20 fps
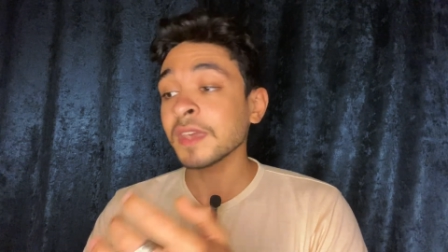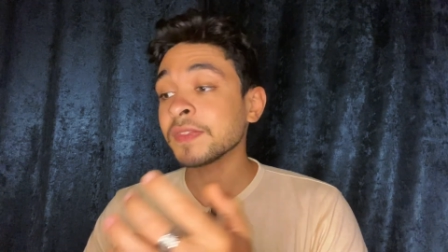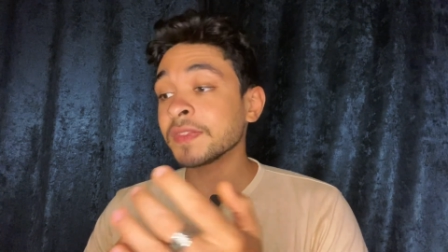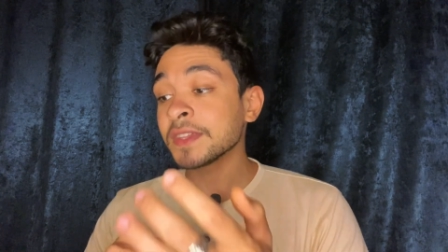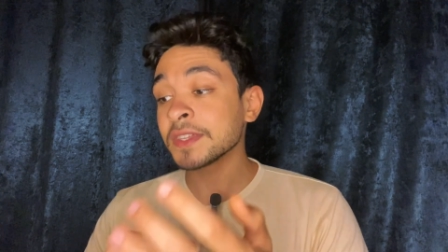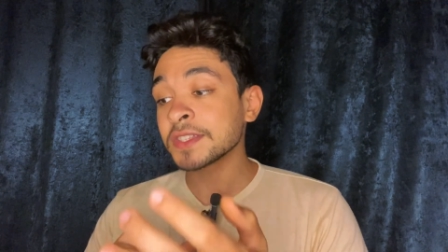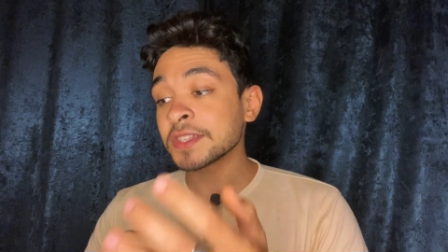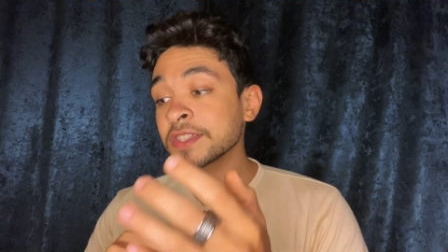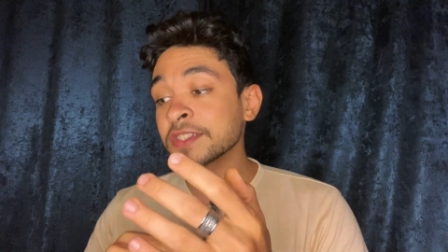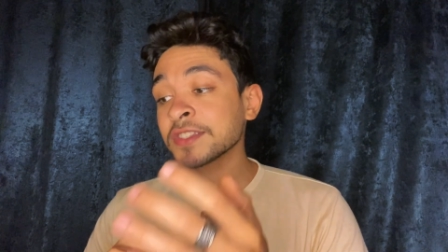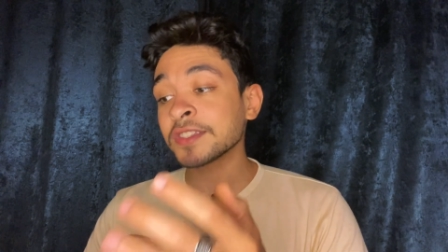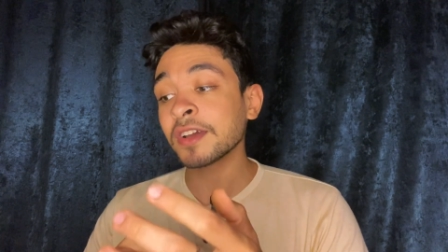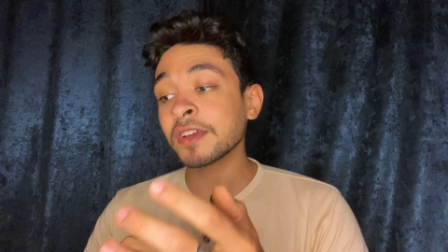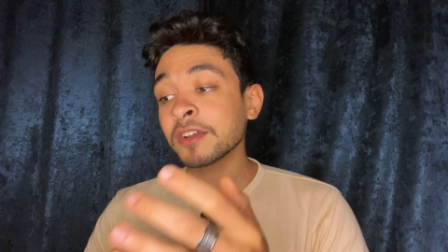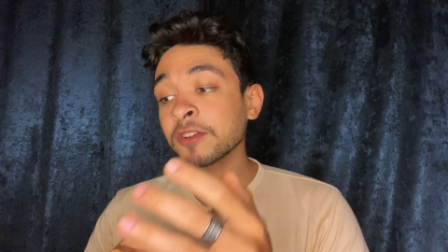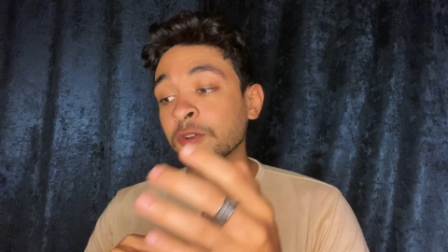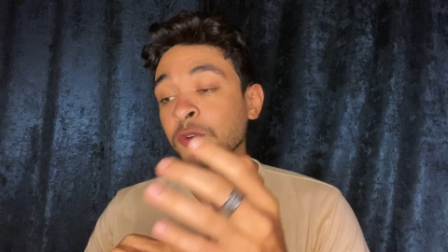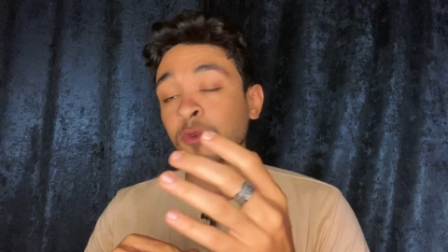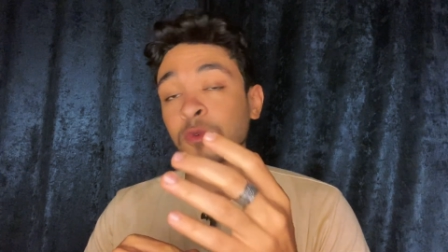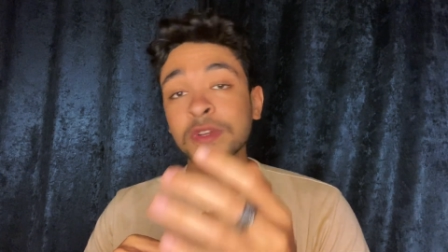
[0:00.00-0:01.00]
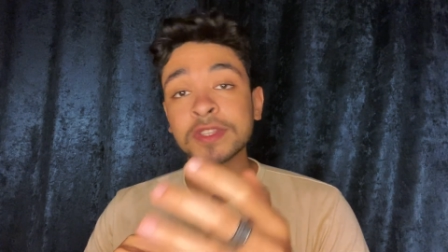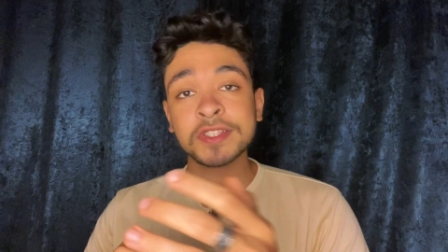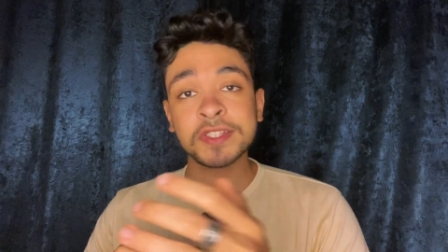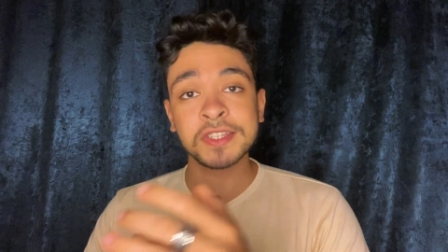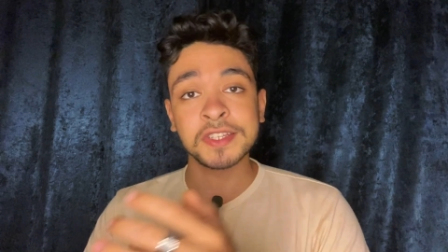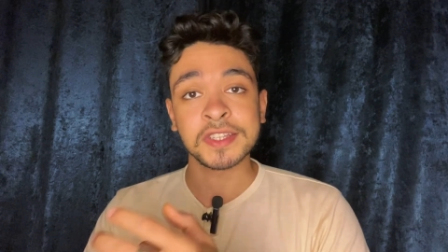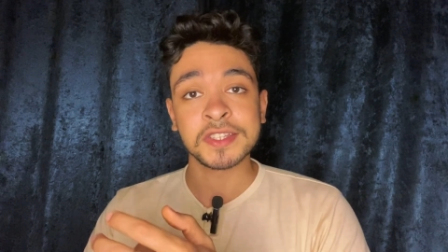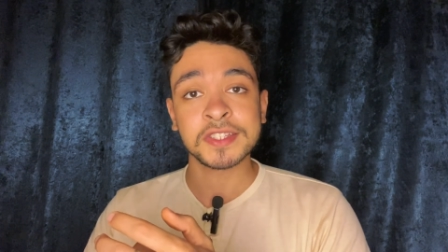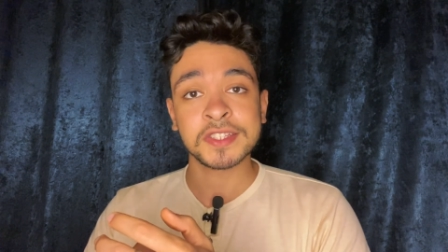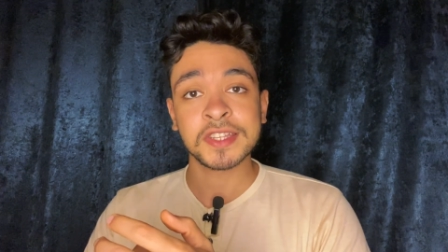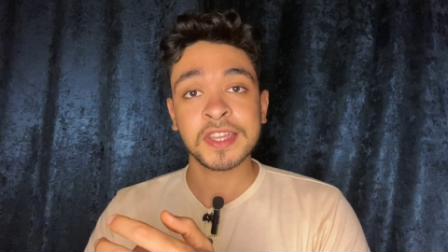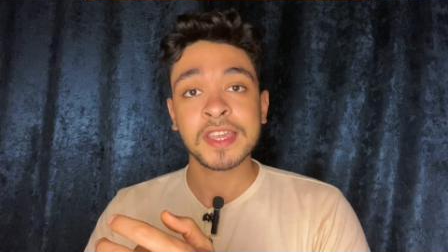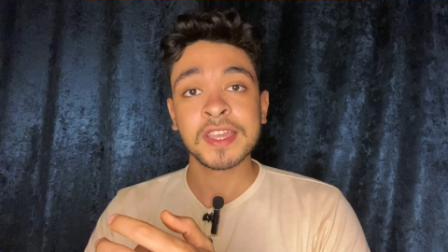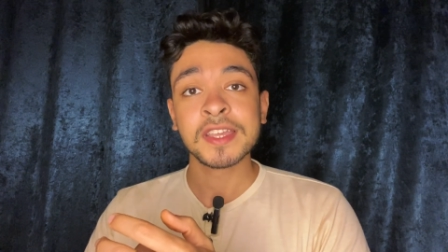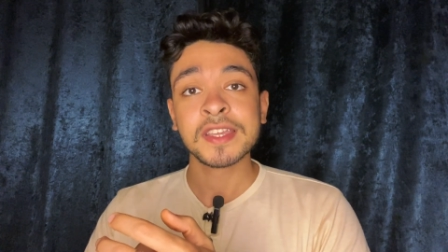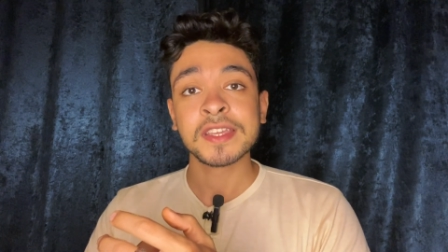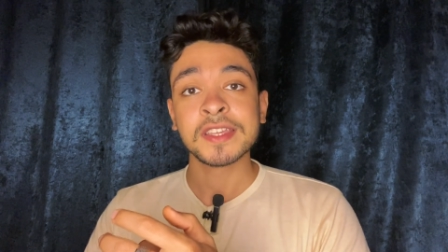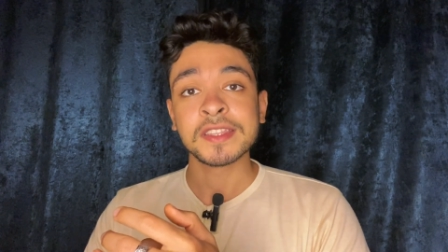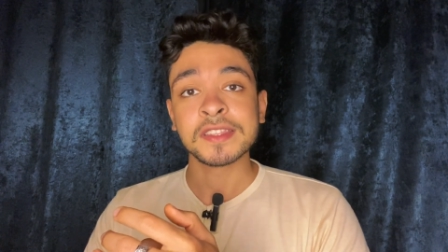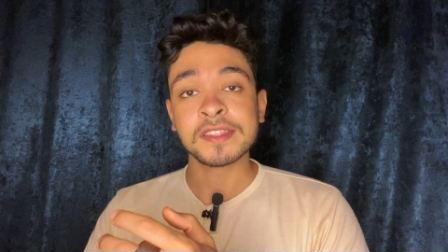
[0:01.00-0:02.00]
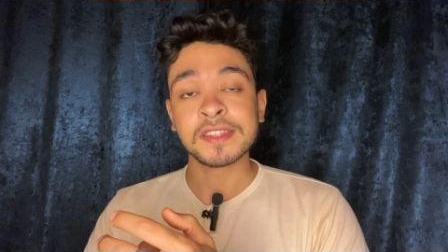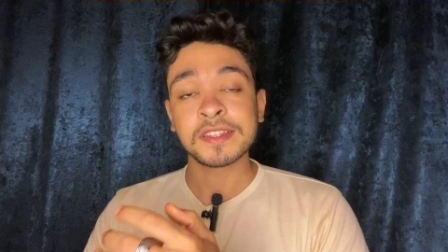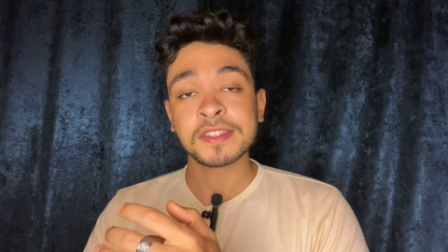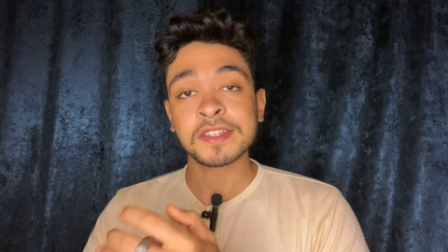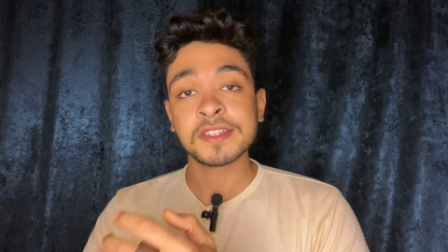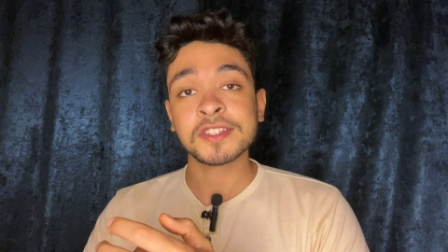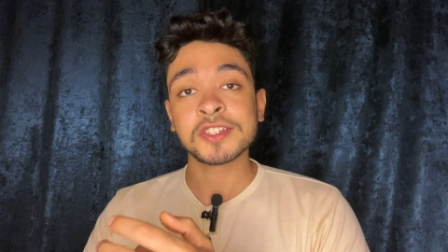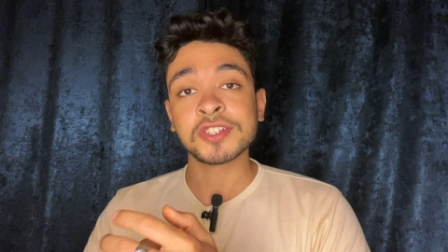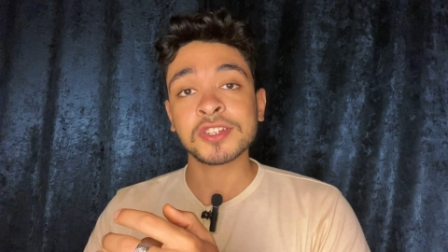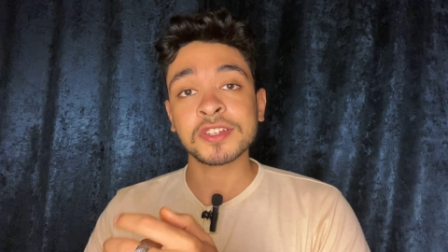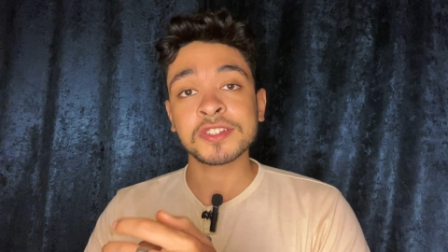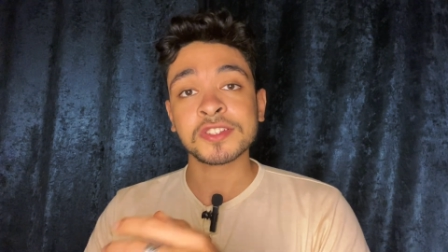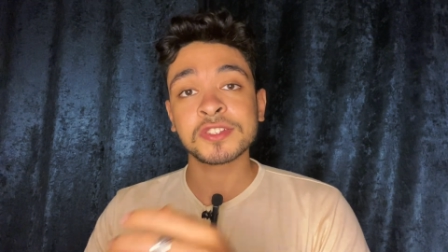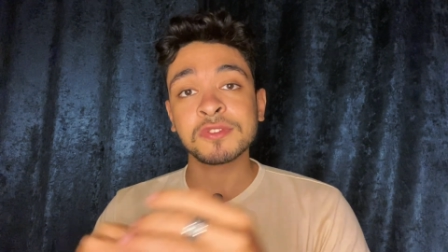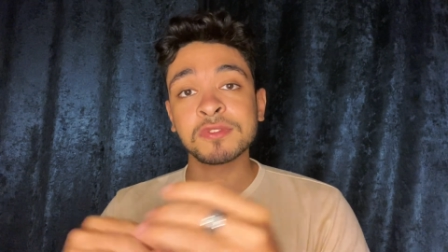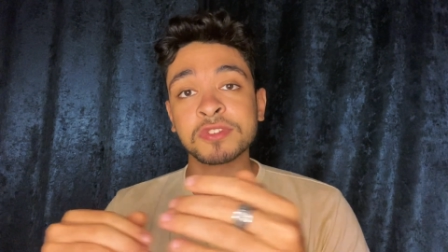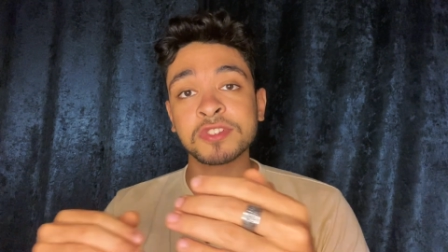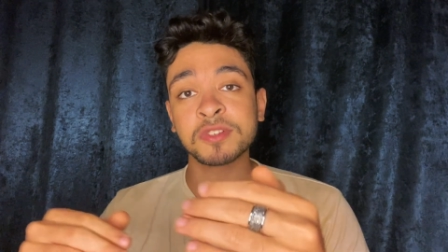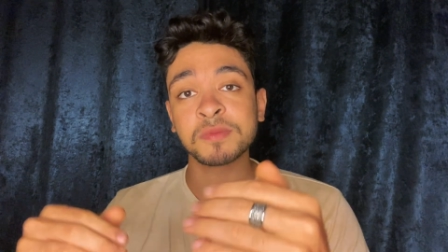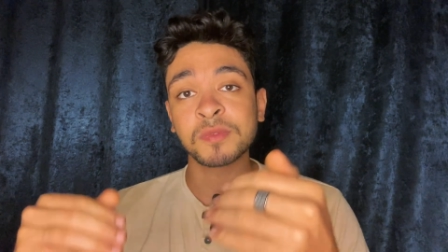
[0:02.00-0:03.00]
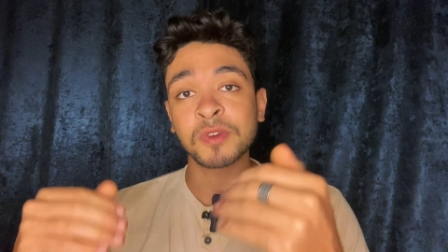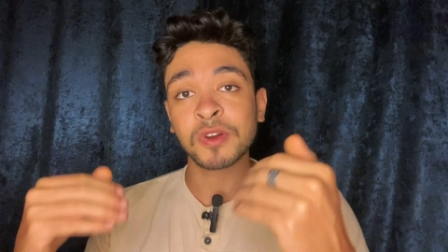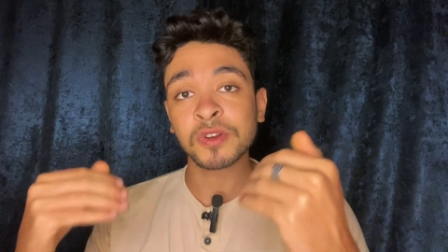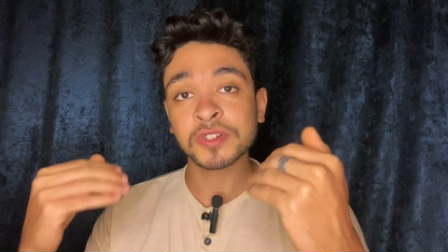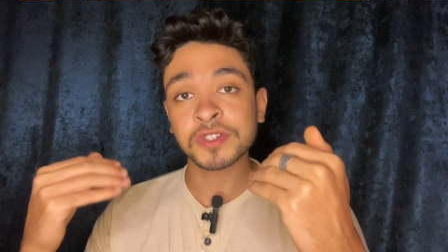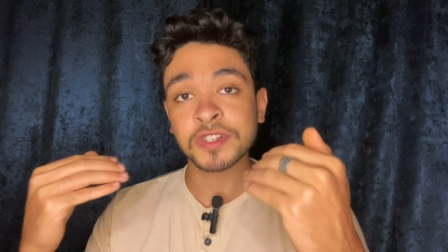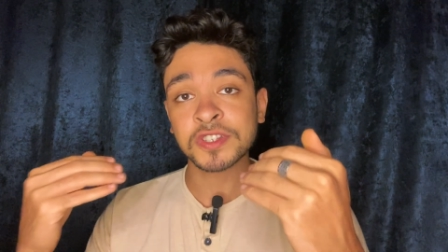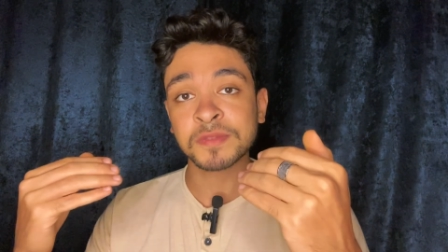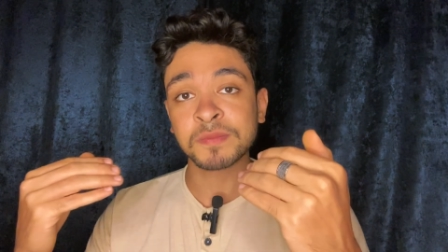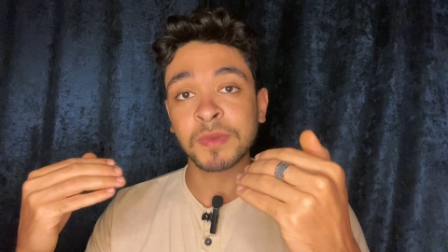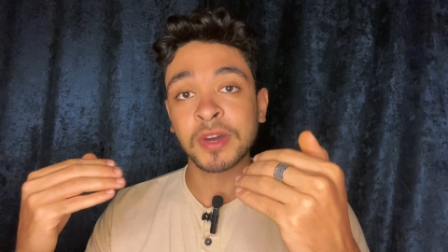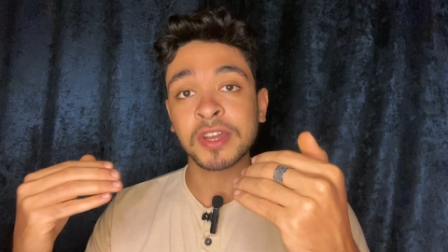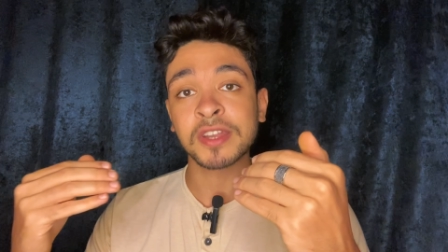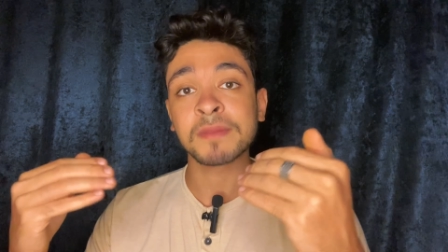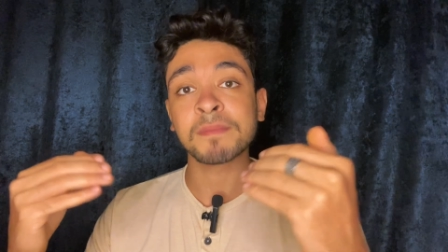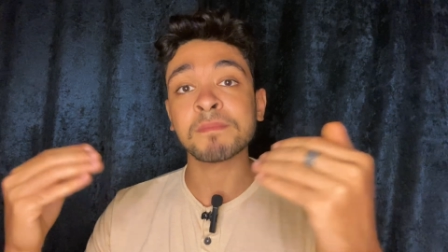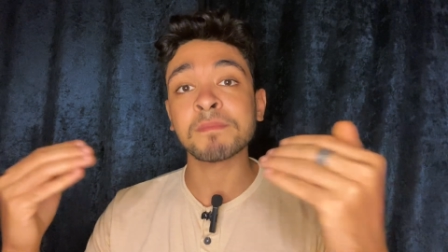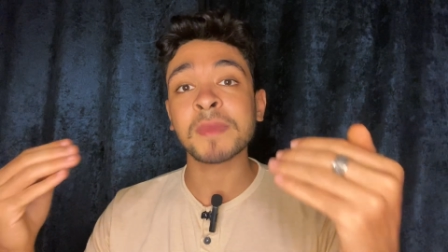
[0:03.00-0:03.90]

This is not a coincidence. This is just your subconscious mind